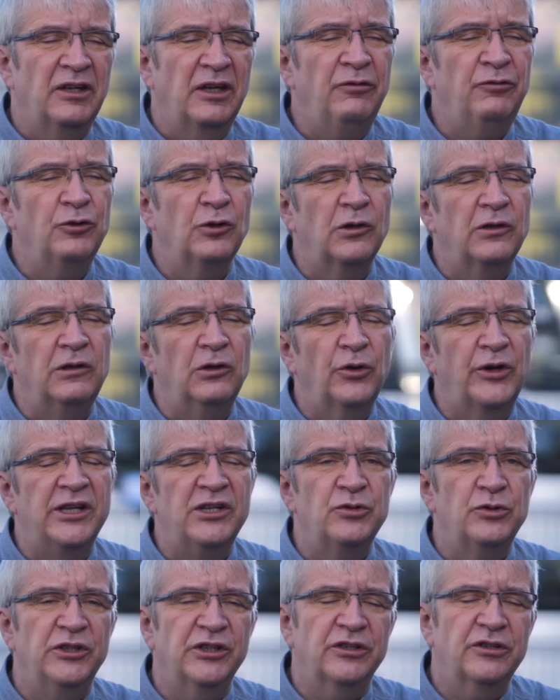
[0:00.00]
If you look
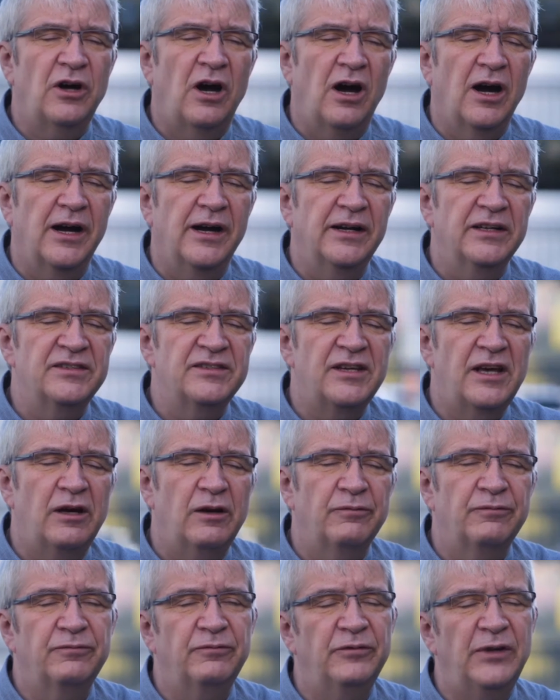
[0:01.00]
into the car
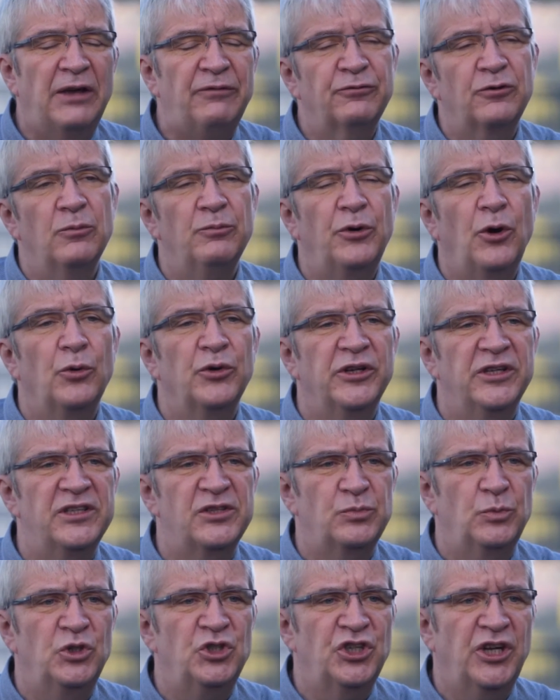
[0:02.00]
itself, we have
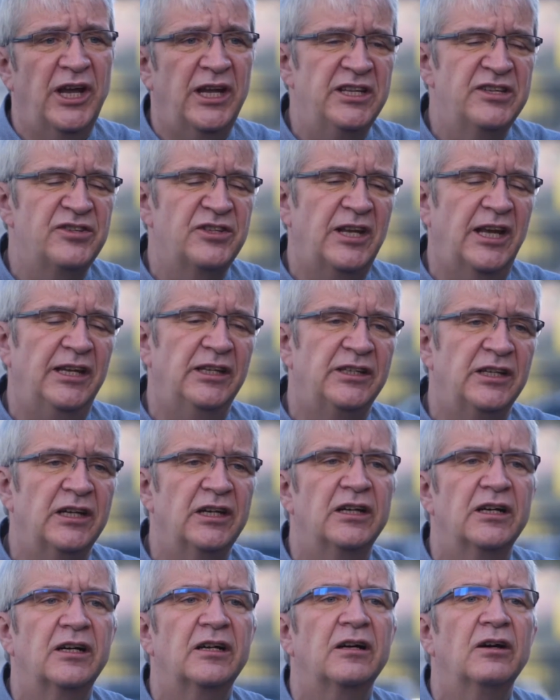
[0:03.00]
components which can stay
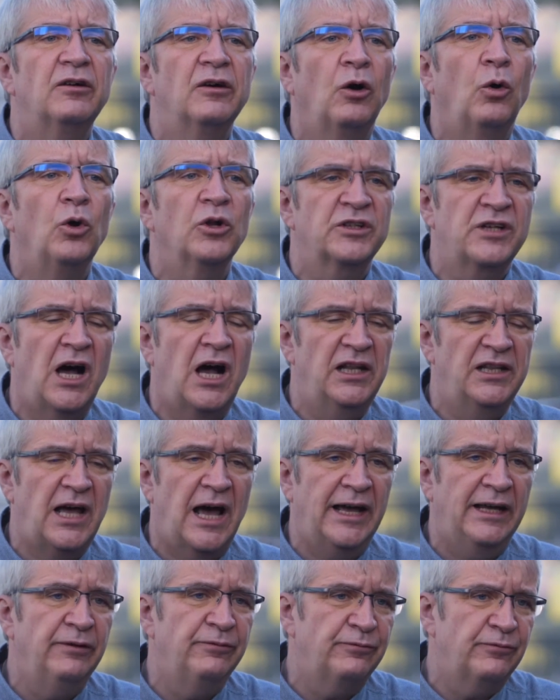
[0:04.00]
there whole car
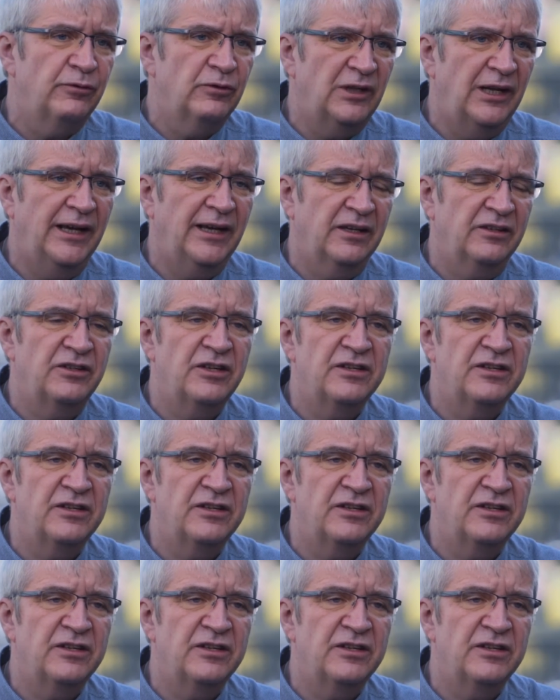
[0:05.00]
life, like the